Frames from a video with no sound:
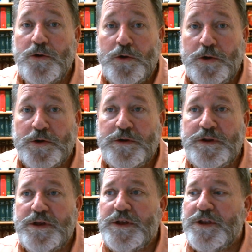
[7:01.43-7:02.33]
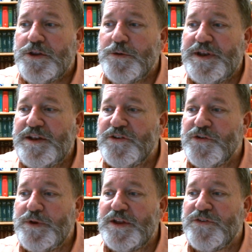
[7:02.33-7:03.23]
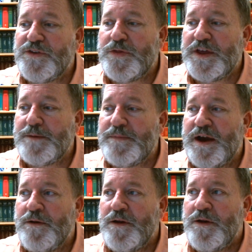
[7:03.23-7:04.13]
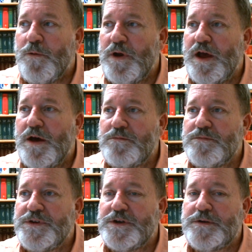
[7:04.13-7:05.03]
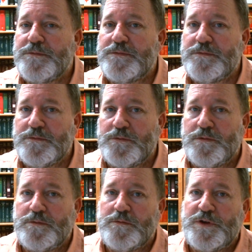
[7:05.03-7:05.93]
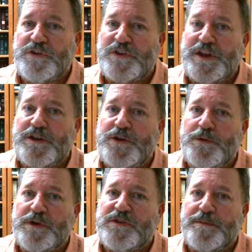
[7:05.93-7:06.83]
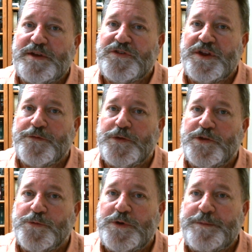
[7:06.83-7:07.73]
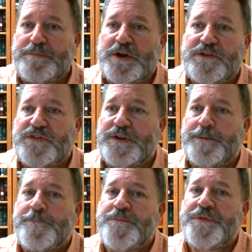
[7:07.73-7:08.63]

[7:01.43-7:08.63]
Or do we need to switch and think about, well, no, we need to do what's the best thing for this one person?